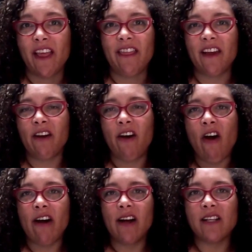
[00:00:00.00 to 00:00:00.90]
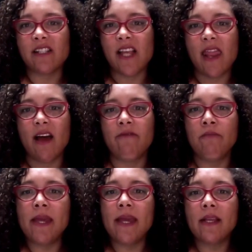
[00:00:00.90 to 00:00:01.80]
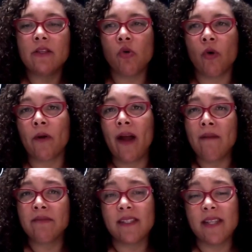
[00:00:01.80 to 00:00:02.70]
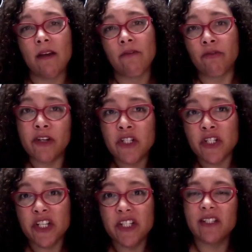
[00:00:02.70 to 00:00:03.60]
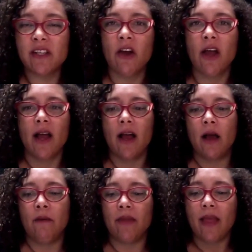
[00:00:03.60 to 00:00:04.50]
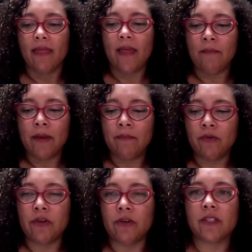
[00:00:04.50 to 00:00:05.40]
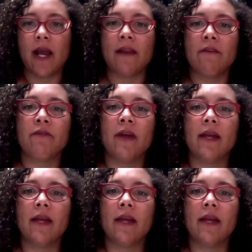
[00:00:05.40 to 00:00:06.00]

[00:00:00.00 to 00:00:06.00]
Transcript: there are a set of beads or perhaps a set of fringes that people use to kind of